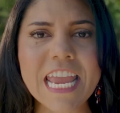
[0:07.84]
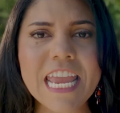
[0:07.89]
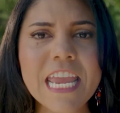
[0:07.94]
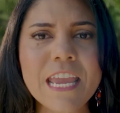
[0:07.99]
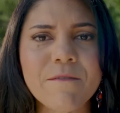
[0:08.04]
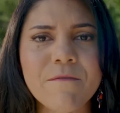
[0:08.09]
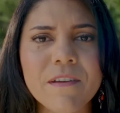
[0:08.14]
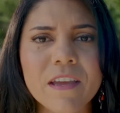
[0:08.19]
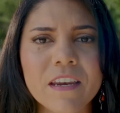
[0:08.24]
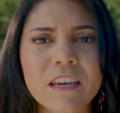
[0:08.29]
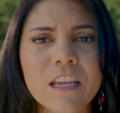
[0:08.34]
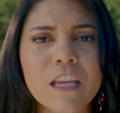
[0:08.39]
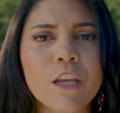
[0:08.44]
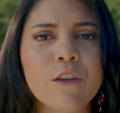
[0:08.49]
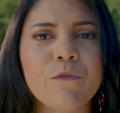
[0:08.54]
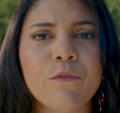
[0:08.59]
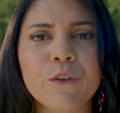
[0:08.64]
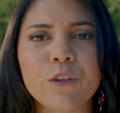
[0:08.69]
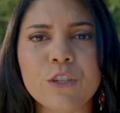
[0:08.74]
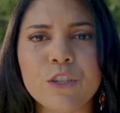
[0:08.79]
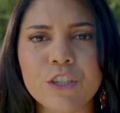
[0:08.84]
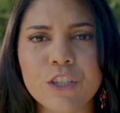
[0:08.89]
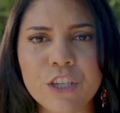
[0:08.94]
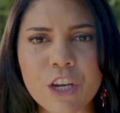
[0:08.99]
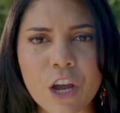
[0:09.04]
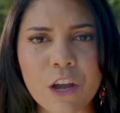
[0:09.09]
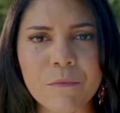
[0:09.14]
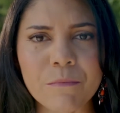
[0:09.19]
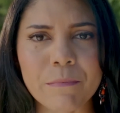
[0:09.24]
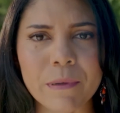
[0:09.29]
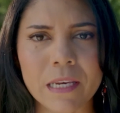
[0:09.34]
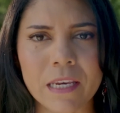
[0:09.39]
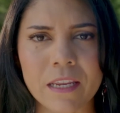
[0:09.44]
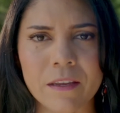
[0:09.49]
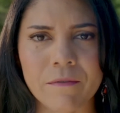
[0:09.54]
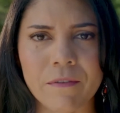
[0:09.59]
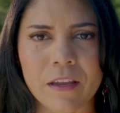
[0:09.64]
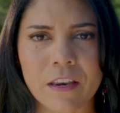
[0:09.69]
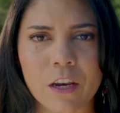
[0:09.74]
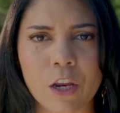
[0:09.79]
Even if you don't
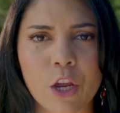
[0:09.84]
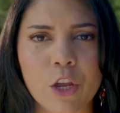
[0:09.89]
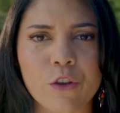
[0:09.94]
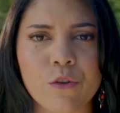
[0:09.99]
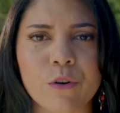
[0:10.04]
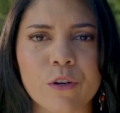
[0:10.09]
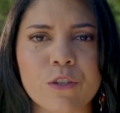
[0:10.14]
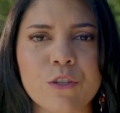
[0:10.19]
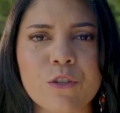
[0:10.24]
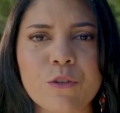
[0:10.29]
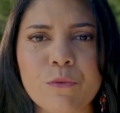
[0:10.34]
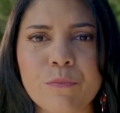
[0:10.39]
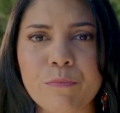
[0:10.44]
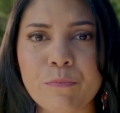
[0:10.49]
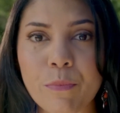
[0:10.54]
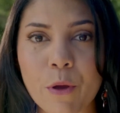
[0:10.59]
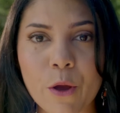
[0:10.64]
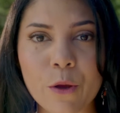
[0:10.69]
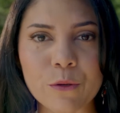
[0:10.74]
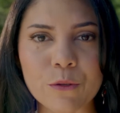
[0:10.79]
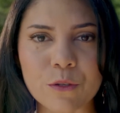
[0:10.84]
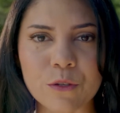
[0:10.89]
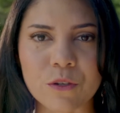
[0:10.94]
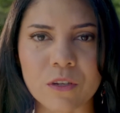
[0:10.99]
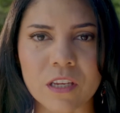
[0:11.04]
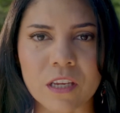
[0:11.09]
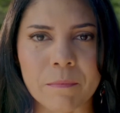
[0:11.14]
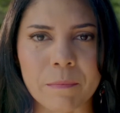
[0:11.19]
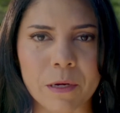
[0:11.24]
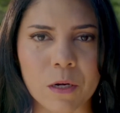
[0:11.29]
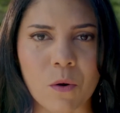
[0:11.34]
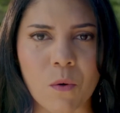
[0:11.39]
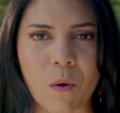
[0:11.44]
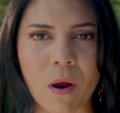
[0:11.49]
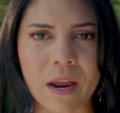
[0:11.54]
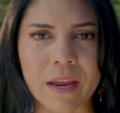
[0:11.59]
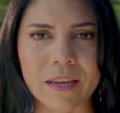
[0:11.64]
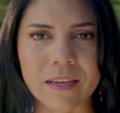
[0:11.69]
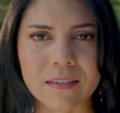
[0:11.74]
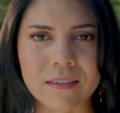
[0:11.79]
believe it, you're supposed to keep it
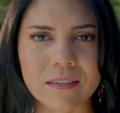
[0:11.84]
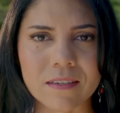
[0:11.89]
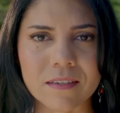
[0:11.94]
quiet.